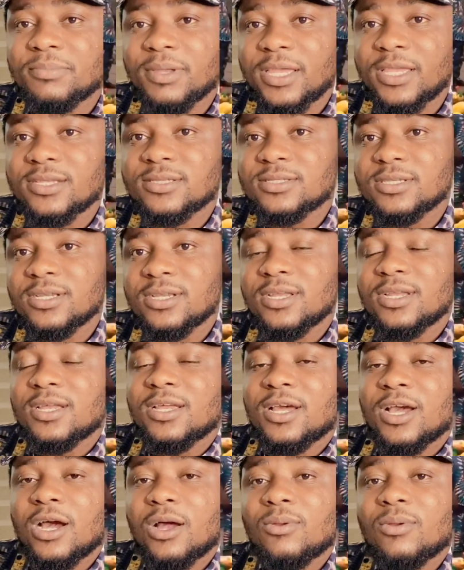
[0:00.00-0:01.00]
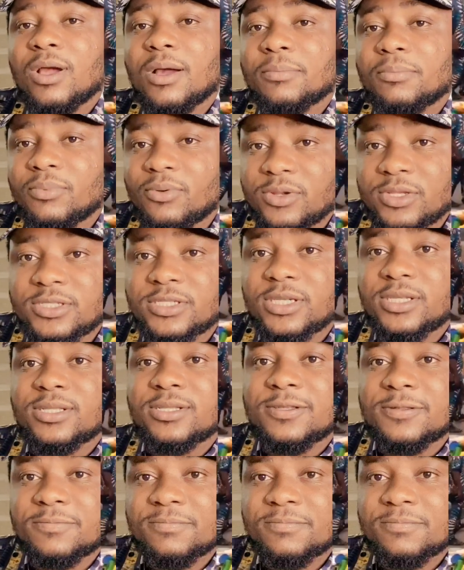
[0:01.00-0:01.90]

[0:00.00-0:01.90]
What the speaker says: pace and you are preaching.